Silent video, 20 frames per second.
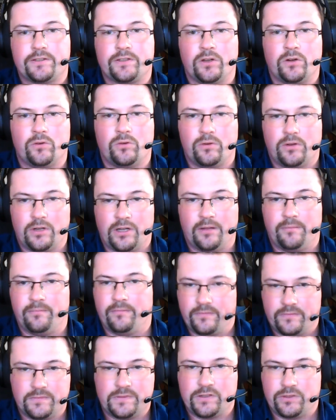So
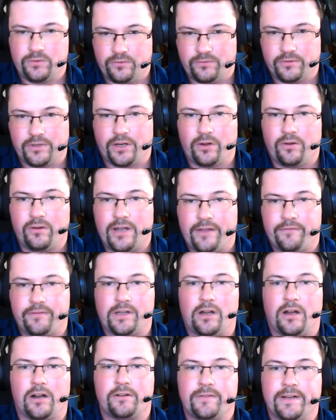to have
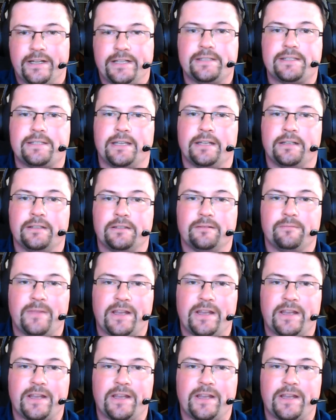the guardrails and